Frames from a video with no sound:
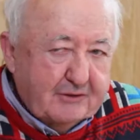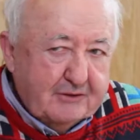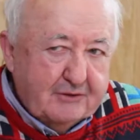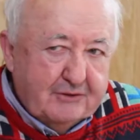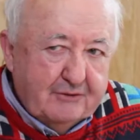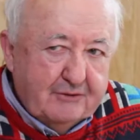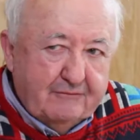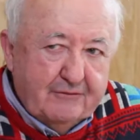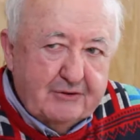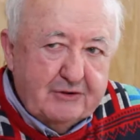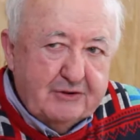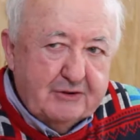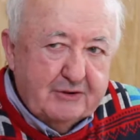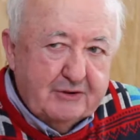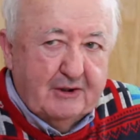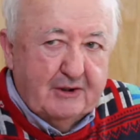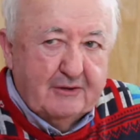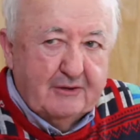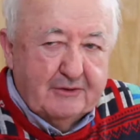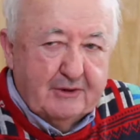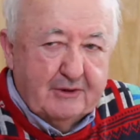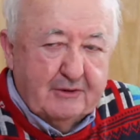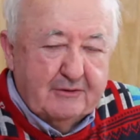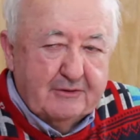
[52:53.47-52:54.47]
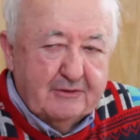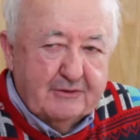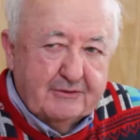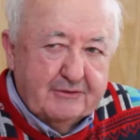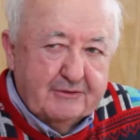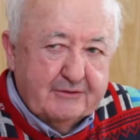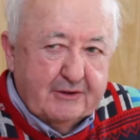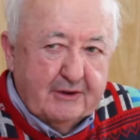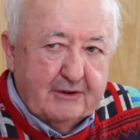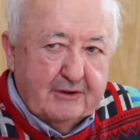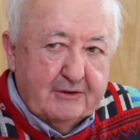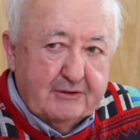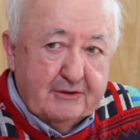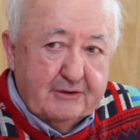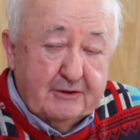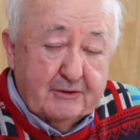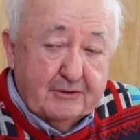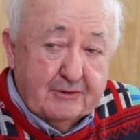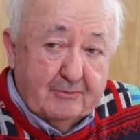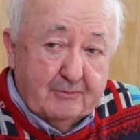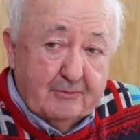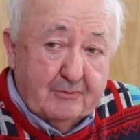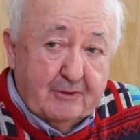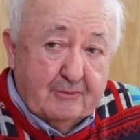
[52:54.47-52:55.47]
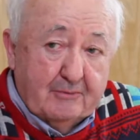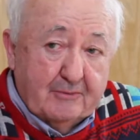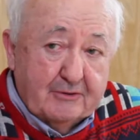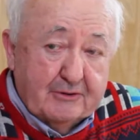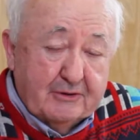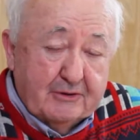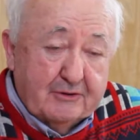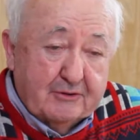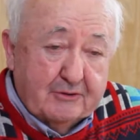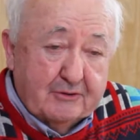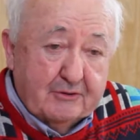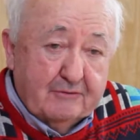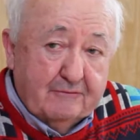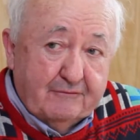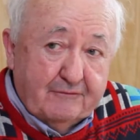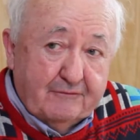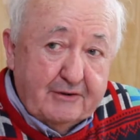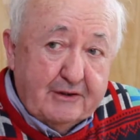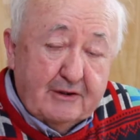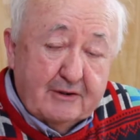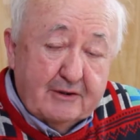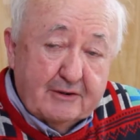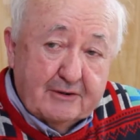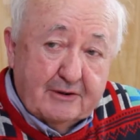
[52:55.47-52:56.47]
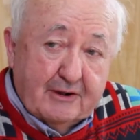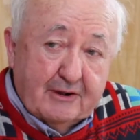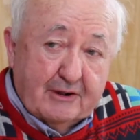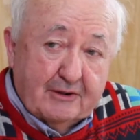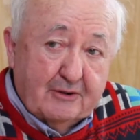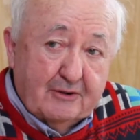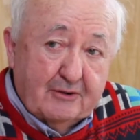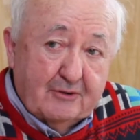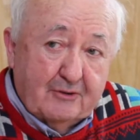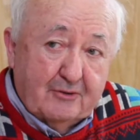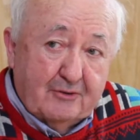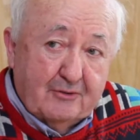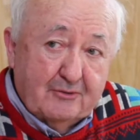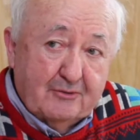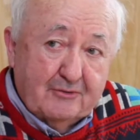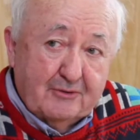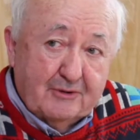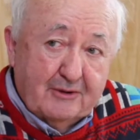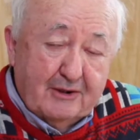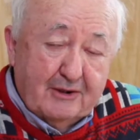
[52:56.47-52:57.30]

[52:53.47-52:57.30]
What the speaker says: of division out there in society at the moment, and you can feel it not alone.